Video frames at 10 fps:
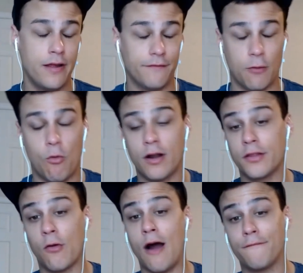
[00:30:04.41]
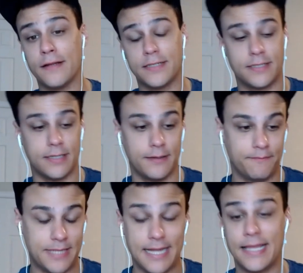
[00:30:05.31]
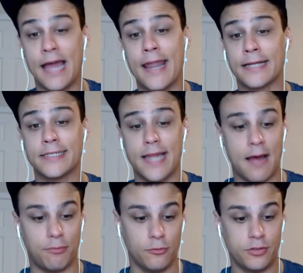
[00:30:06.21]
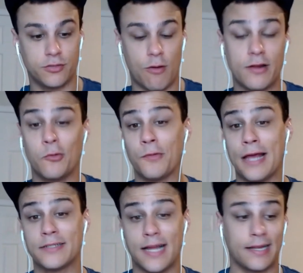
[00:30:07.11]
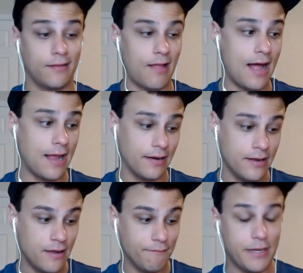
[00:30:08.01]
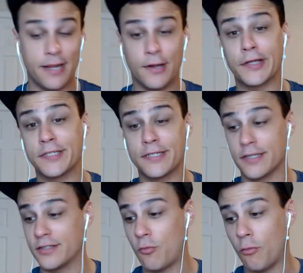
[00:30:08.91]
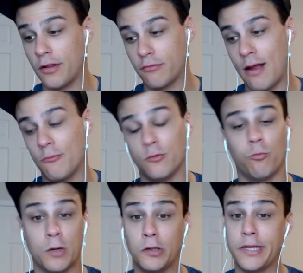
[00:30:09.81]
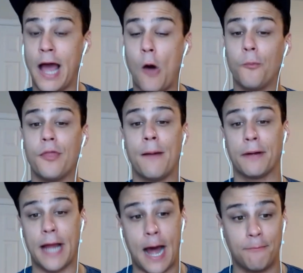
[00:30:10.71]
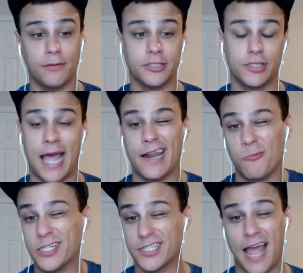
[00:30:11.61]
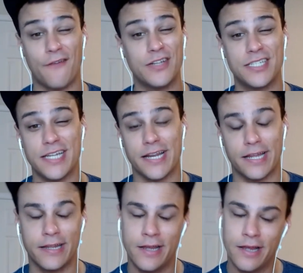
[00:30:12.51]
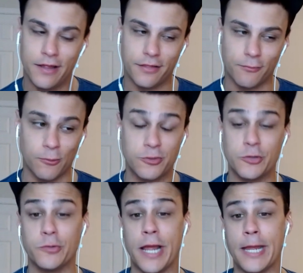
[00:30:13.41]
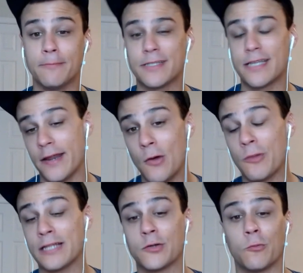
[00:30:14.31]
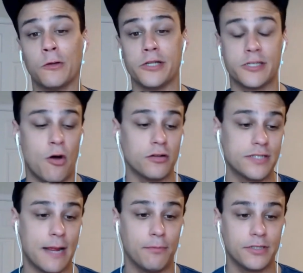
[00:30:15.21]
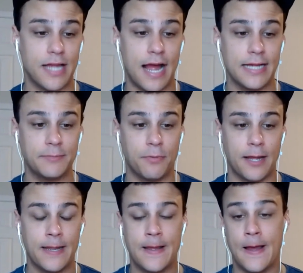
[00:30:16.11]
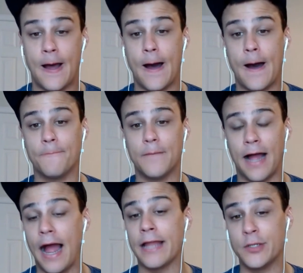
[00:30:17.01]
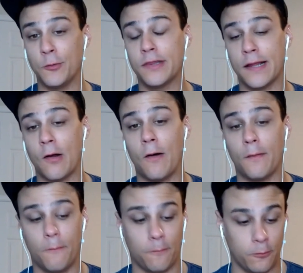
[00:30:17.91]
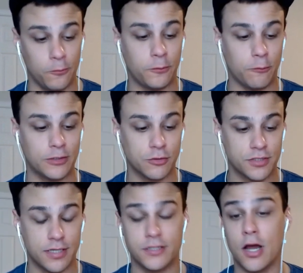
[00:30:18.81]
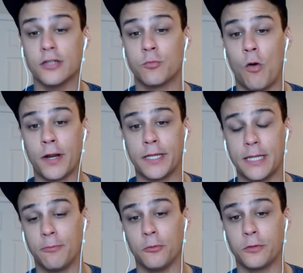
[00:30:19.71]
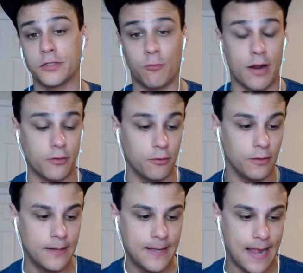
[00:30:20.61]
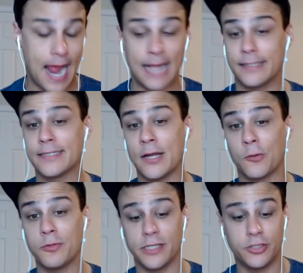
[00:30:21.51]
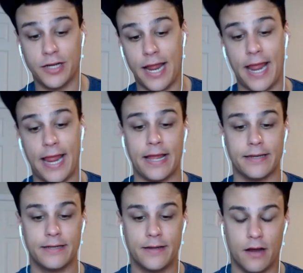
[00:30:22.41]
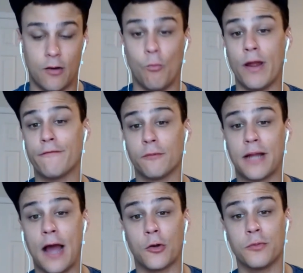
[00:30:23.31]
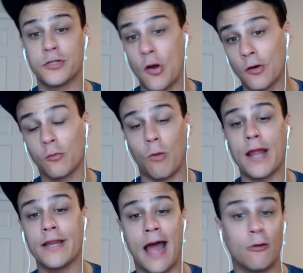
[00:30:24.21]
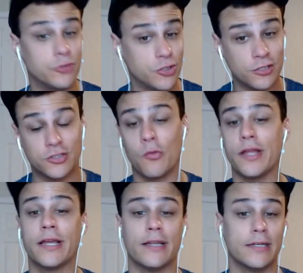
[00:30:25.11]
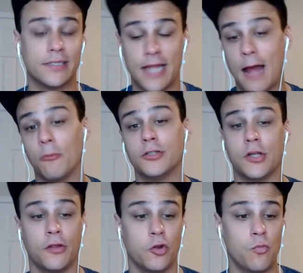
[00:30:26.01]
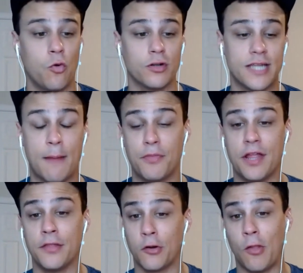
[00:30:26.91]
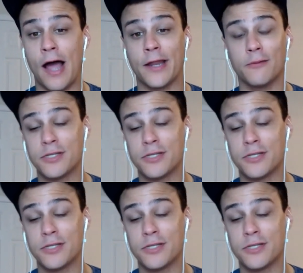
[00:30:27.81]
They wanted their offense to take that next step. Lucas Reichel in that second line being a consistent scoring threat would really help them accomplish that. And we just haven't seen it through two games. I know that's a really small sample size, but I do think Luke Richardson does want to keep Lucas Reichel at the center position and away from Connor Bedard right now, just so they can establish a little more depth in their lineup.